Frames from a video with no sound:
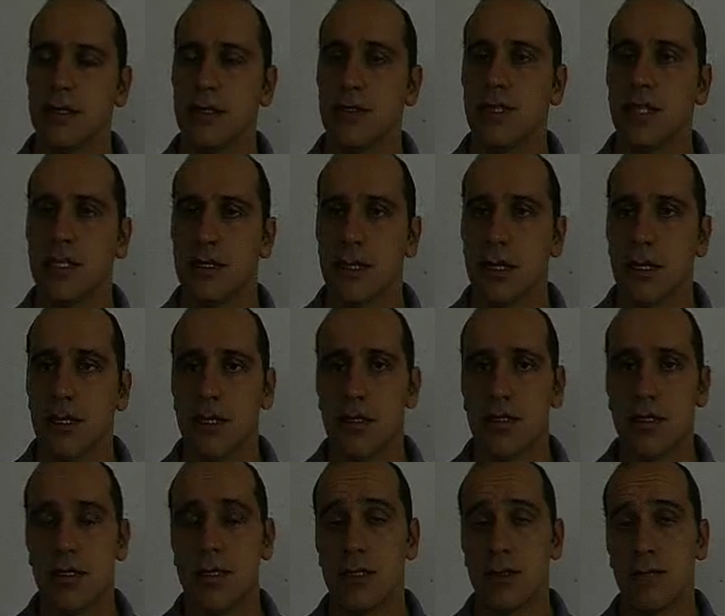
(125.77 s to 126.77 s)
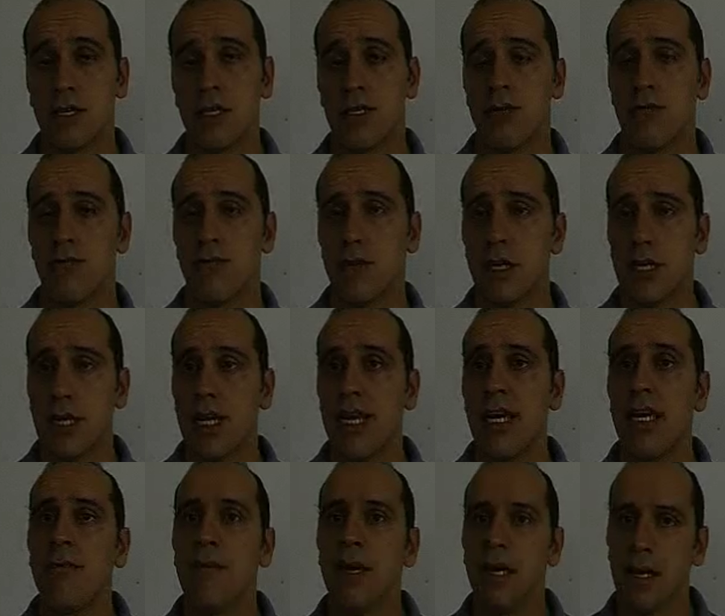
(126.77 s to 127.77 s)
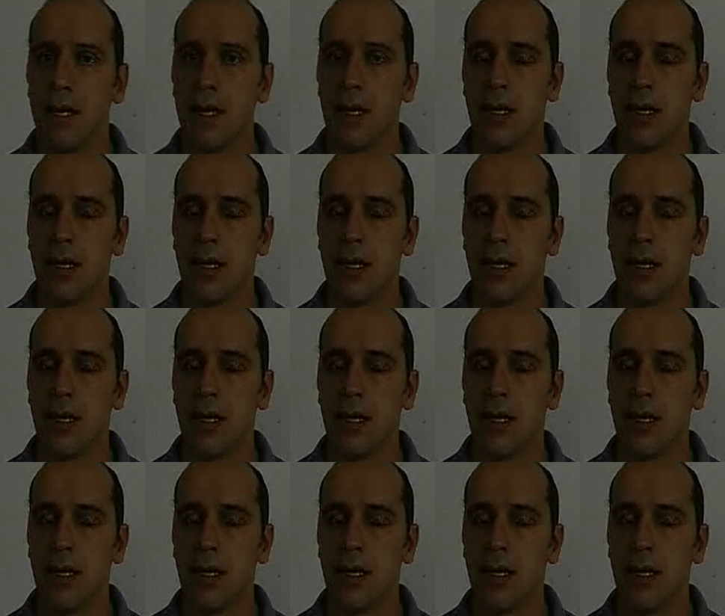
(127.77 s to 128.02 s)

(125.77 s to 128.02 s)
agenda. It's a matter of reclaiming